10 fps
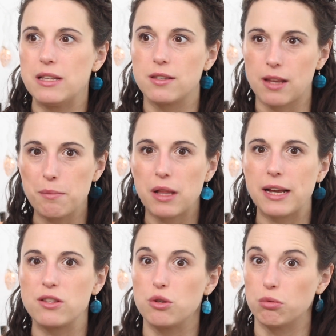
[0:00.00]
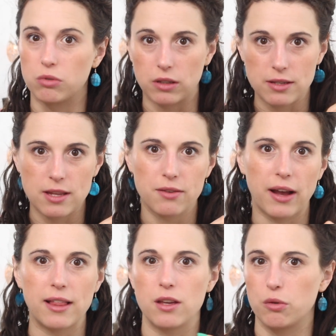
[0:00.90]
in some lights you really see the
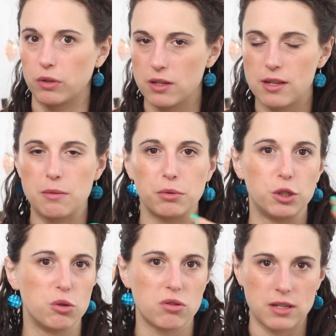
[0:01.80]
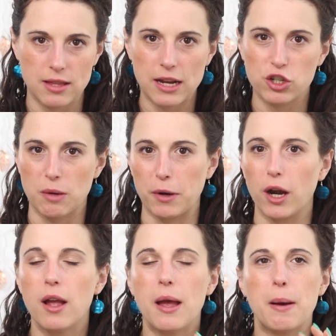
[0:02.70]
violet, you really see the blue, you see that shimmer,